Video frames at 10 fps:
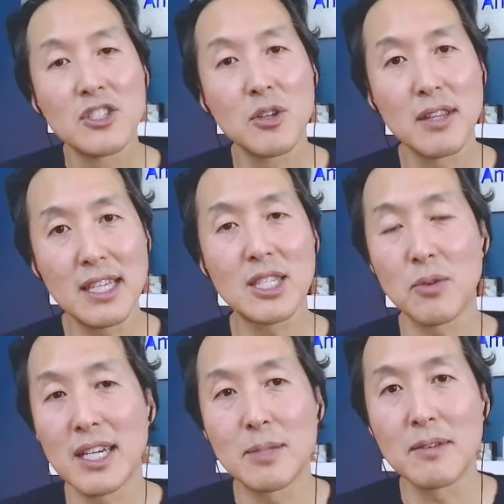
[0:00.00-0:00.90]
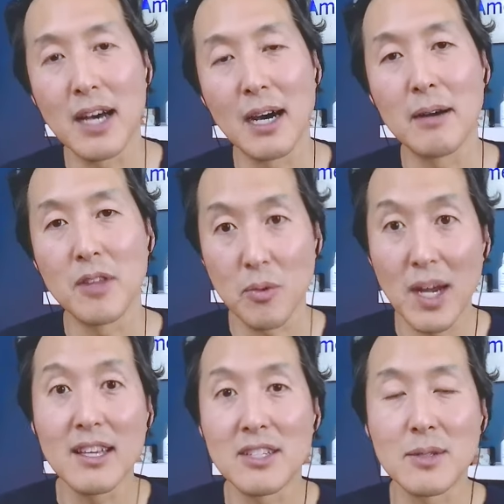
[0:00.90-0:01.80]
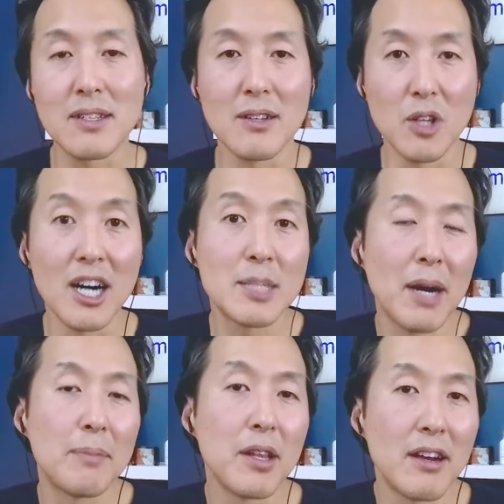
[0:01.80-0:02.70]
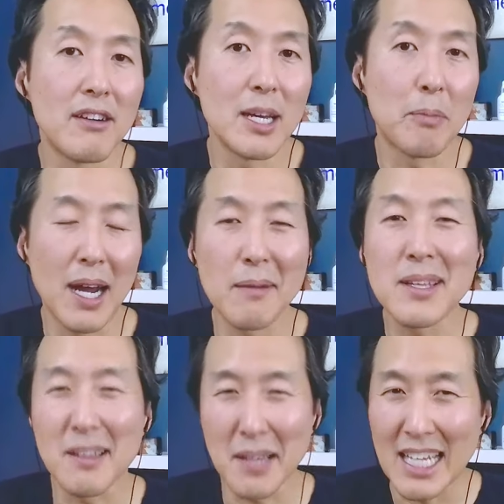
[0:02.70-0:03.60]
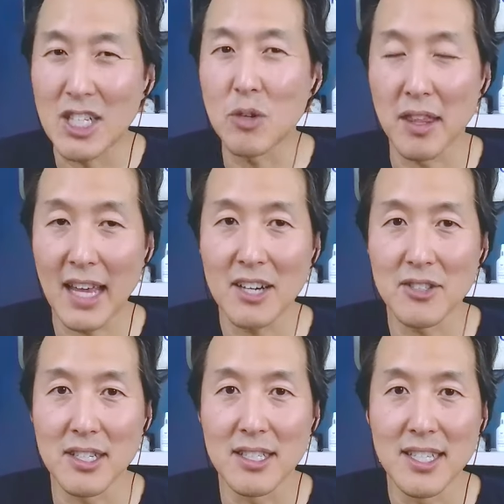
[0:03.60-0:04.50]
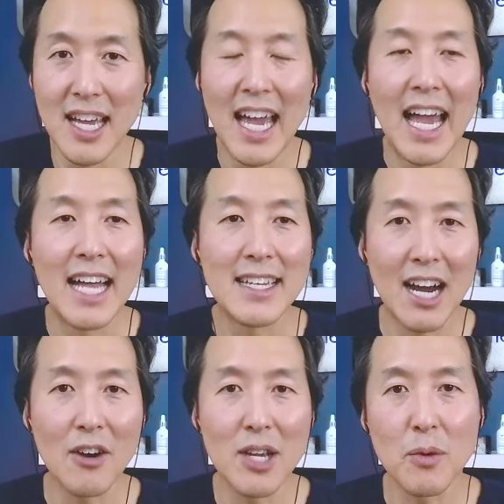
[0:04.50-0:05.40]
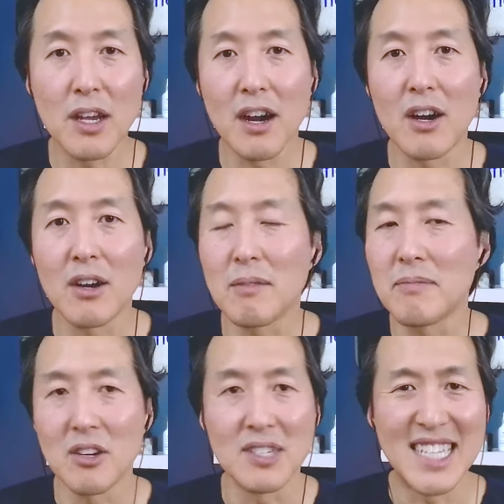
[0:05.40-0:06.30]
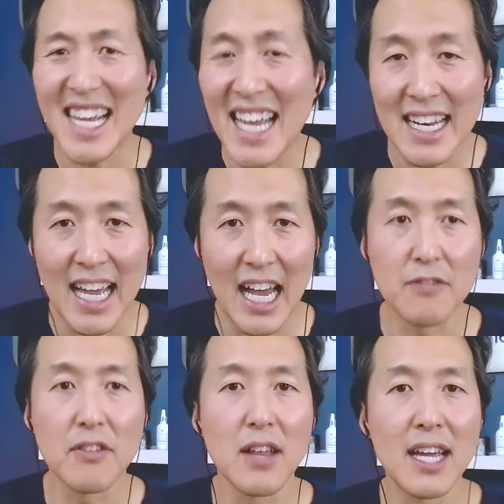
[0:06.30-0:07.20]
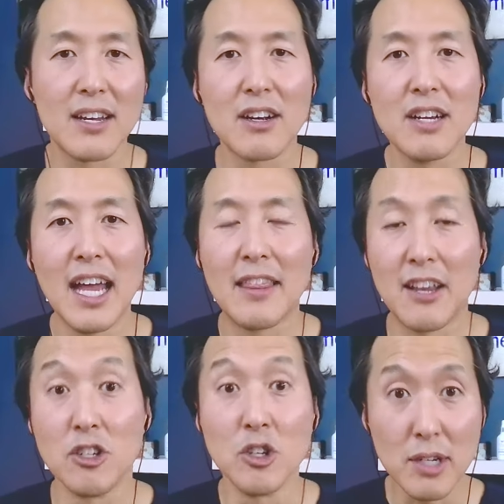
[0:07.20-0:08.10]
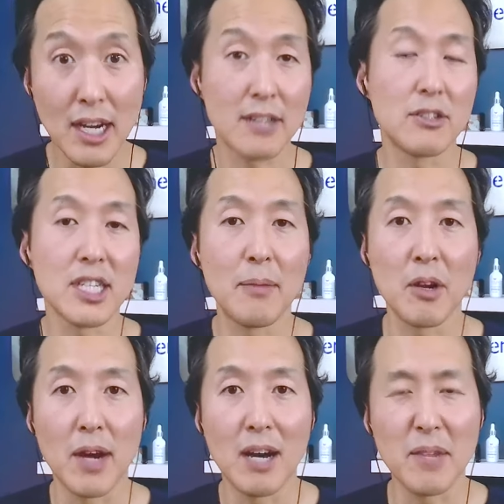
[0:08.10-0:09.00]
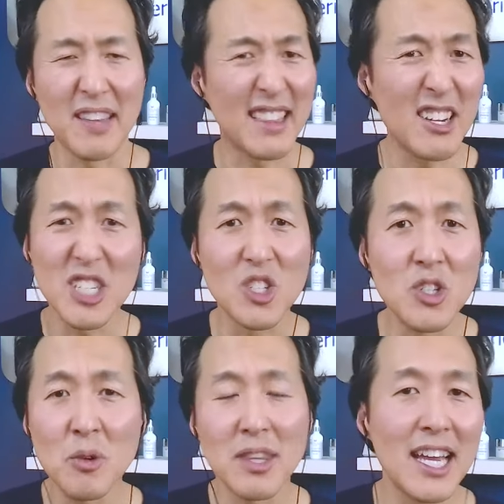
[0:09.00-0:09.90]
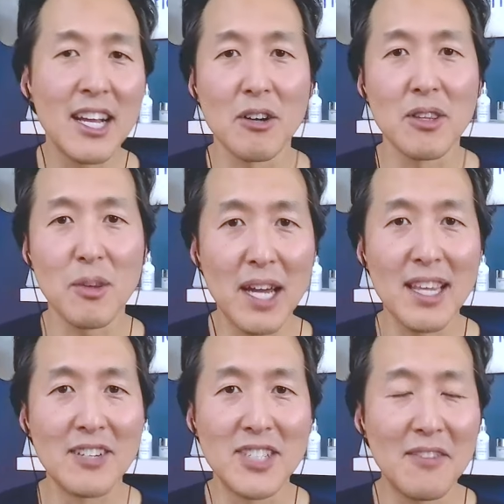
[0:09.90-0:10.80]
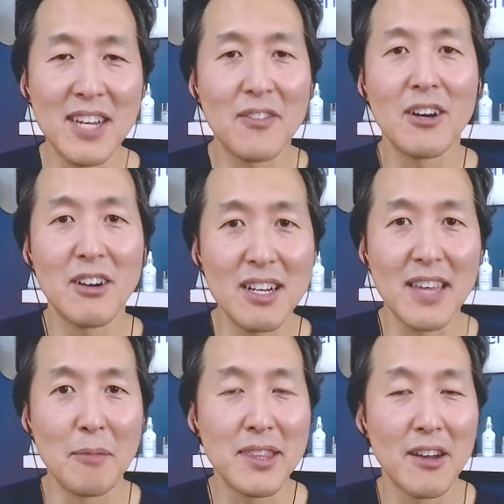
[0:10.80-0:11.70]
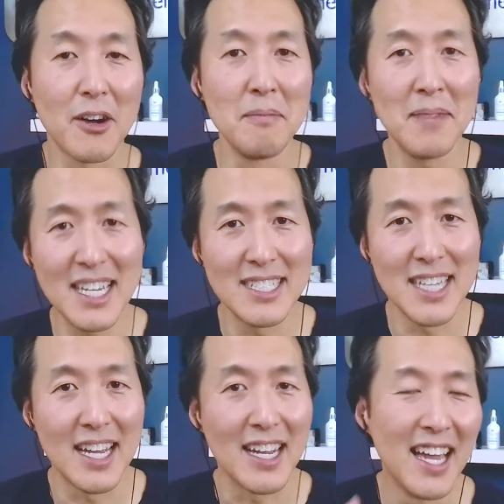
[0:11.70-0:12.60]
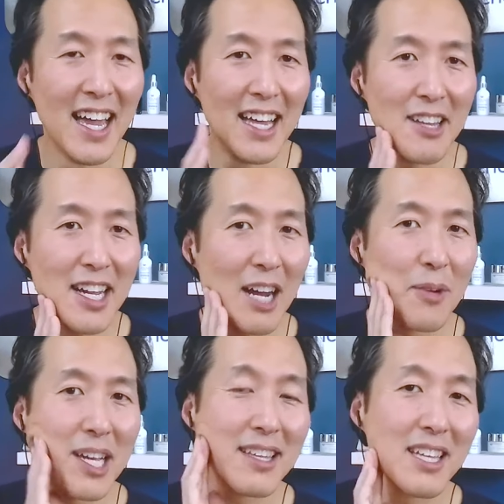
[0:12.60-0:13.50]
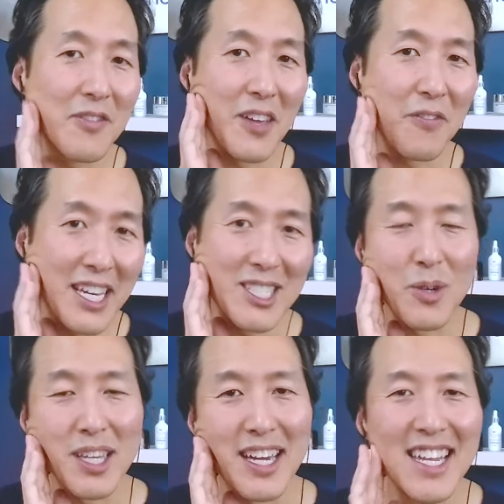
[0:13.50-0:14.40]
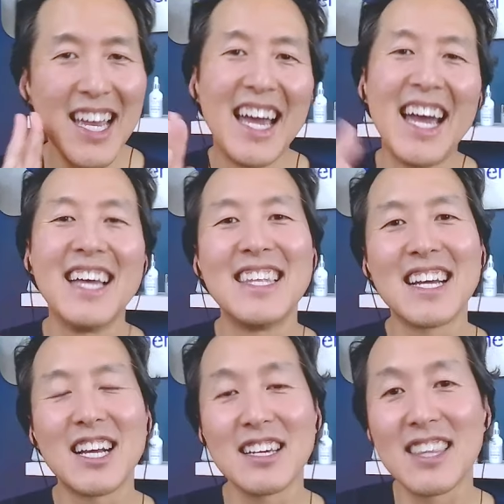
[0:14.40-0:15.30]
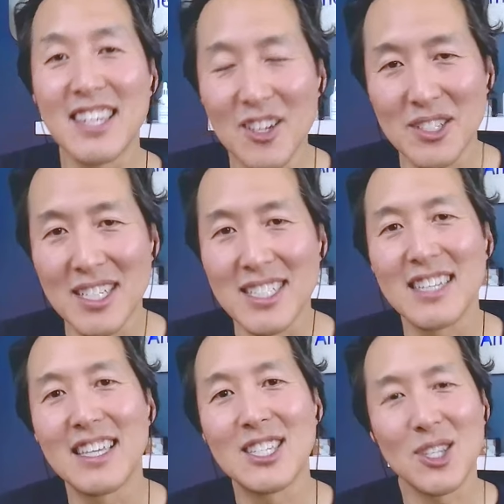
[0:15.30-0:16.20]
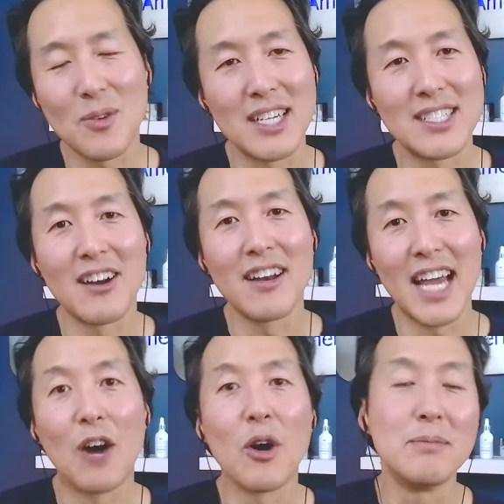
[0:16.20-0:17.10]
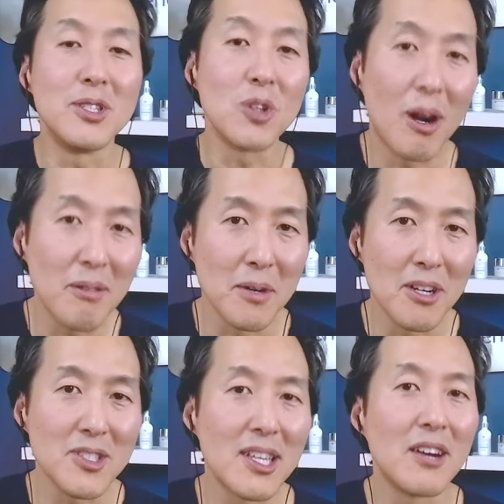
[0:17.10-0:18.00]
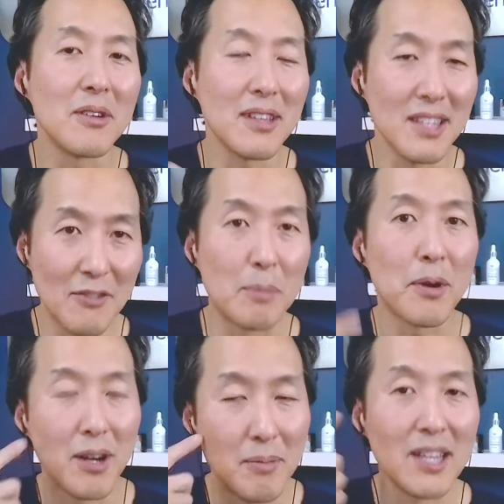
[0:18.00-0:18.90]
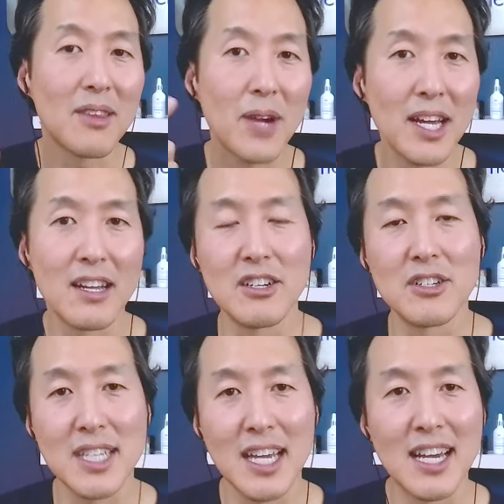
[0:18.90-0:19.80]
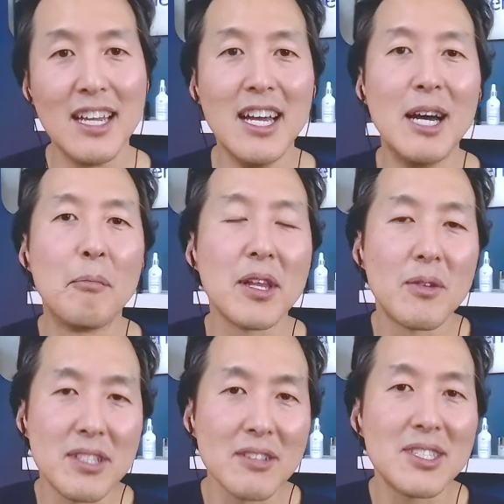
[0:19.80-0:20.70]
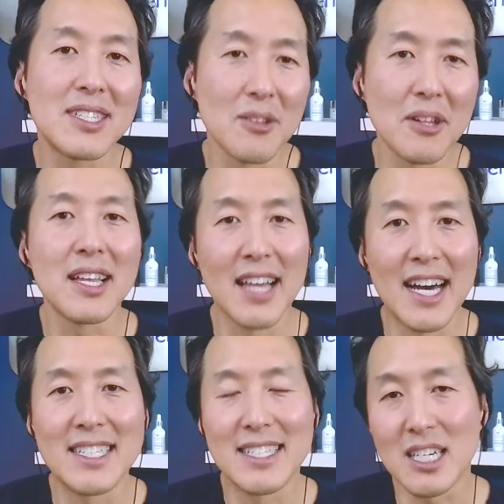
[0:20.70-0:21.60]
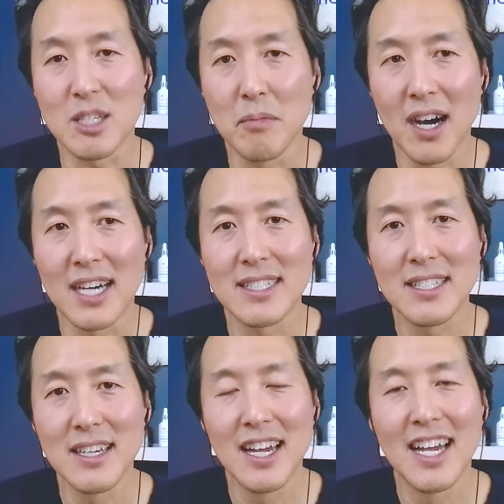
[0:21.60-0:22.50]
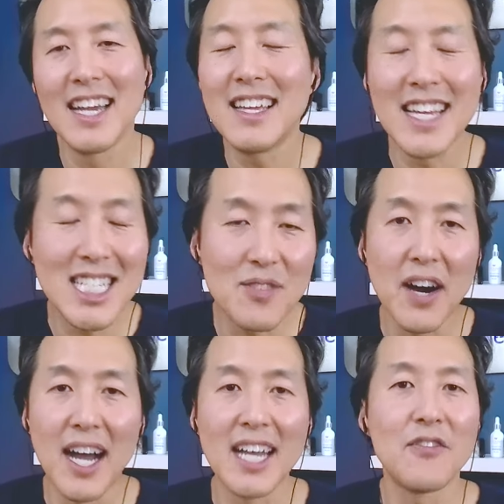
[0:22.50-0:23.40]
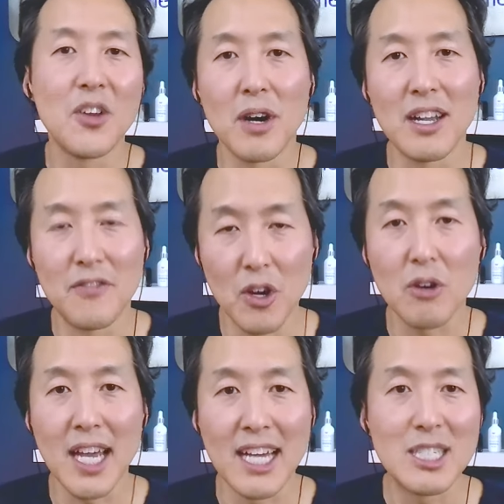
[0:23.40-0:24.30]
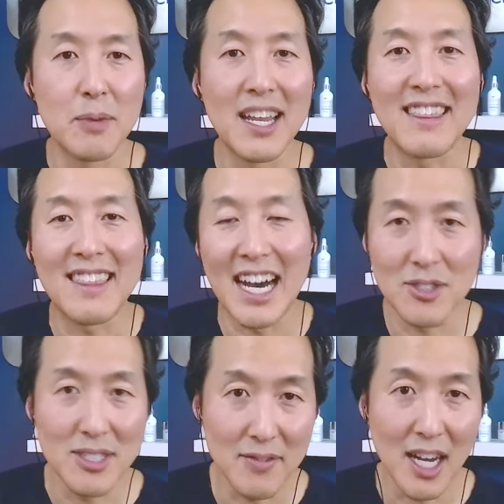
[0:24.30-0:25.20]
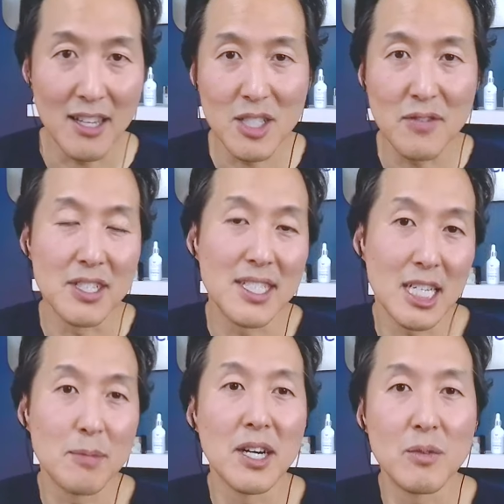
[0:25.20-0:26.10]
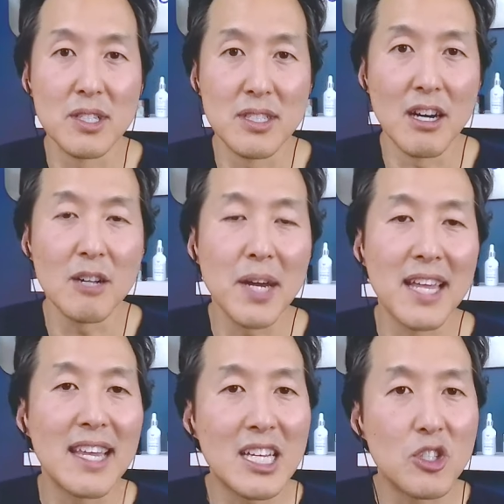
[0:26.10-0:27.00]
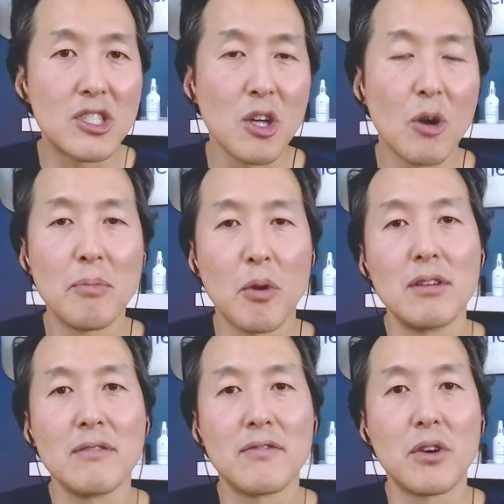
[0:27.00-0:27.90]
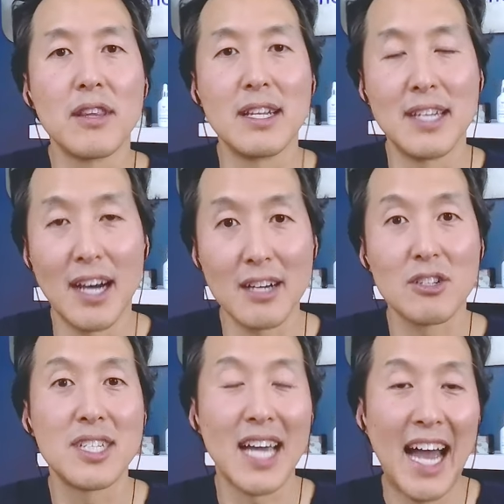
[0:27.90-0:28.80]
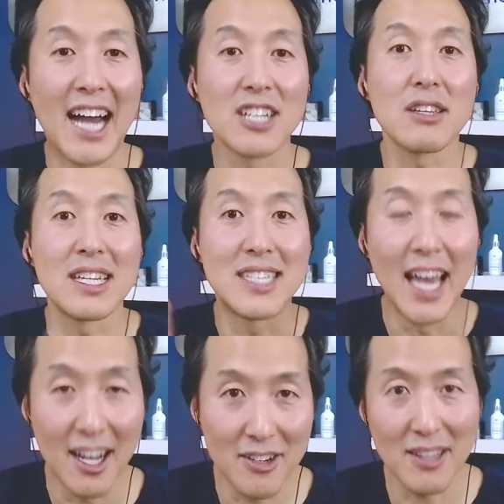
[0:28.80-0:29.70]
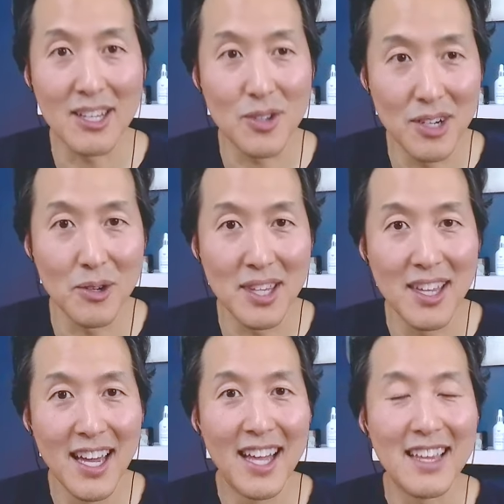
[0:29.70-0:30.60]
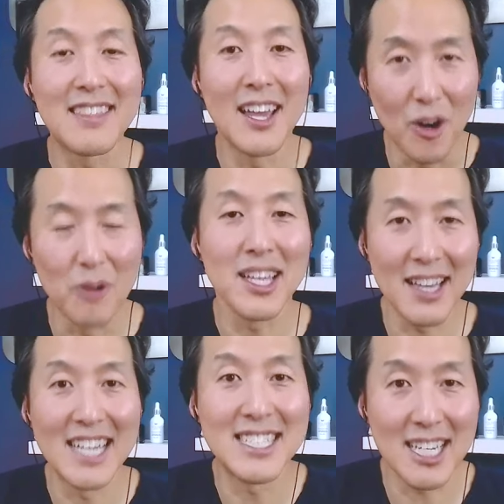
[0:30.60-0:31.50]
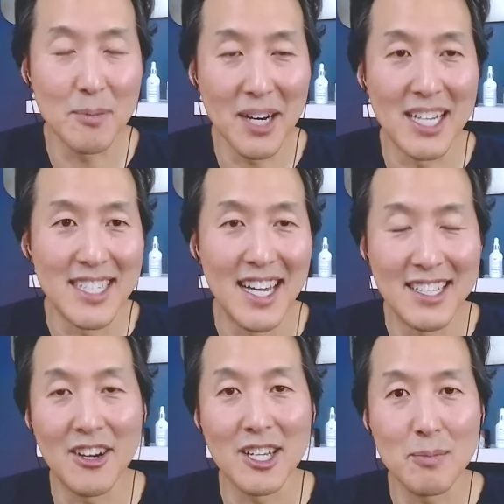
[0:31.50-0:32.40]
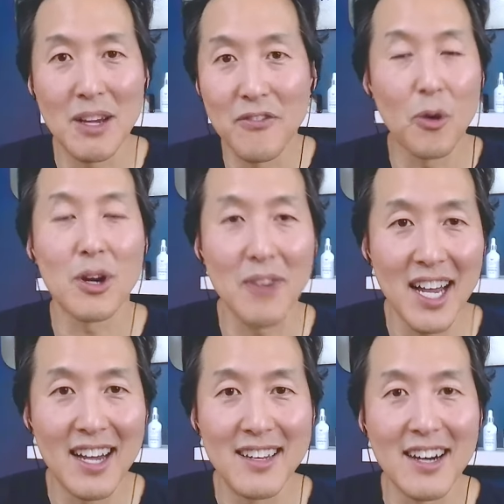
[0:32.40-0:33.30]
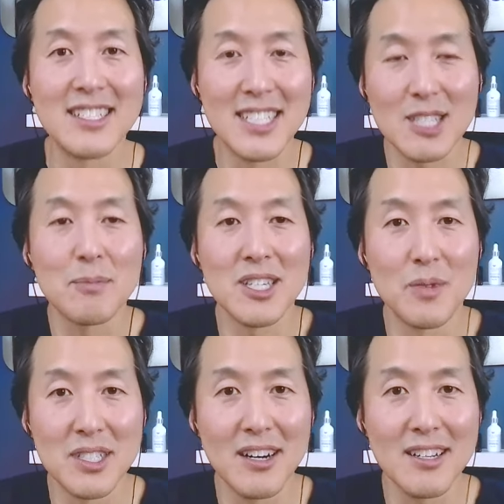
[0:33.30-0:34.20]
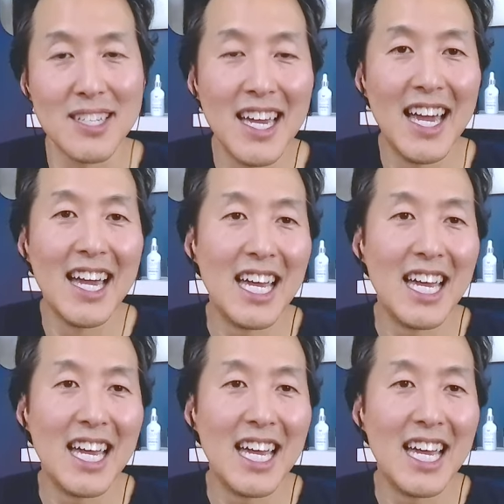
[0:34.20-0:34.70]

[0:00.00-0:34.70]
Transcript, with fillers: So these threads, uh, the thread lifts lost popularity probably in the late 2000s. And now here we are, you know, a decade and a half later, there are new doctors coming around being like, there's this new thing called thread lifts. I've never heard of them, but they're amazing. Look at how we can lift the face with it. And the good news is that these threads are now absorbable, so they don't leave a permanent thread under your skin, but the results still only last six months it's fine if you want if you're okay spending thousands of dollars for a six month result but i think it's so important for the doctors to actually tell you the truth that they only last six months and you're going to spend four grand on six month result